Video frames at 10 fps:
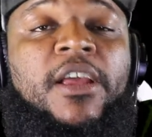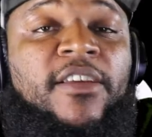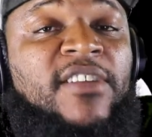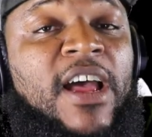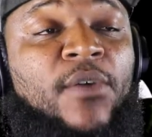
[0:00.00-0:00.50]

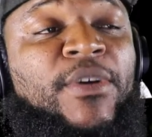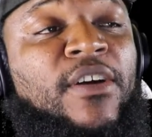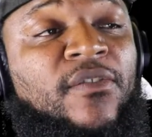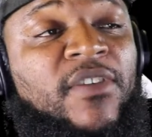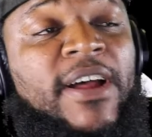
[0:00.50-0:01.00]
If not, we're
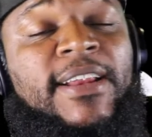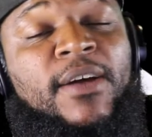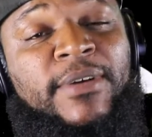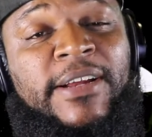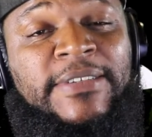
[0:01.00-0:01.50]
gonna find
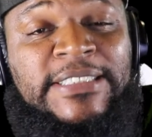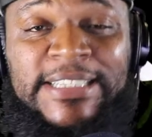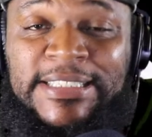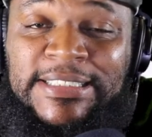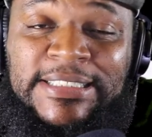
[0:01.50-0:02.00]
out whenever he
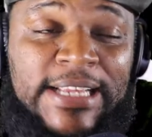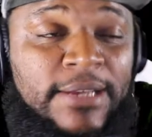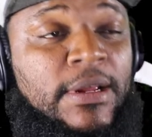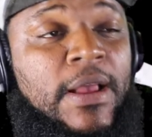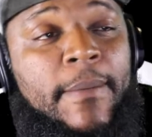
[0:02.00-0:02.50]
says his
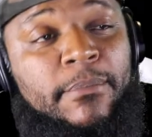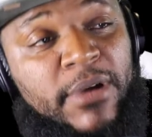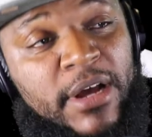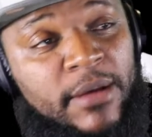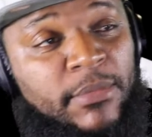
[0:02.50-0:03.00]
name.
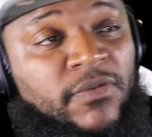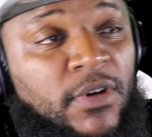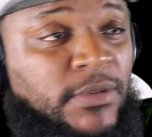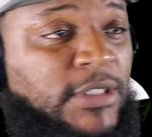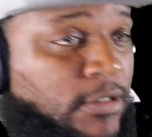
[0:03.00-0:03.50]
But
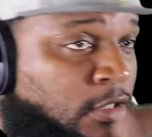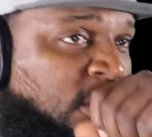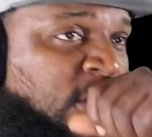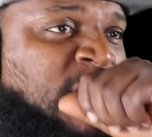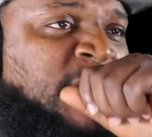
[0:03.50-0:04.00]
before we,
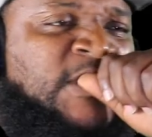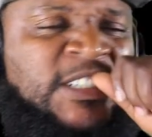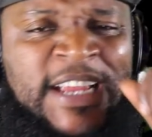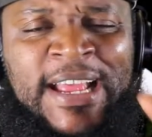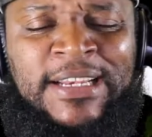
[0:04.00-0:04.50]
excuse me,
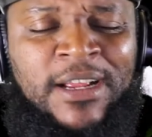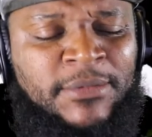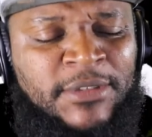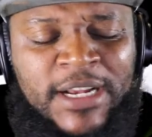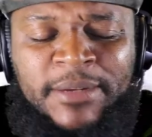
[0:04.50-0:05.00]
God damn,
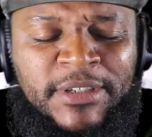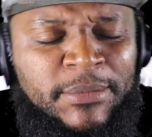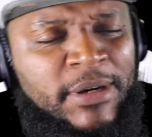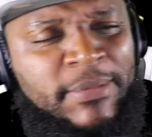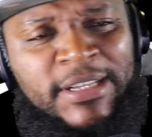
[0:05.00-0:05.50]
I'm sorry, I didn't mean to
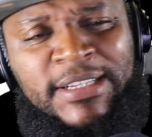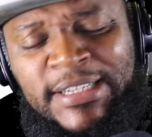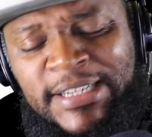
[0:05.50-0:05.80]
burp like that.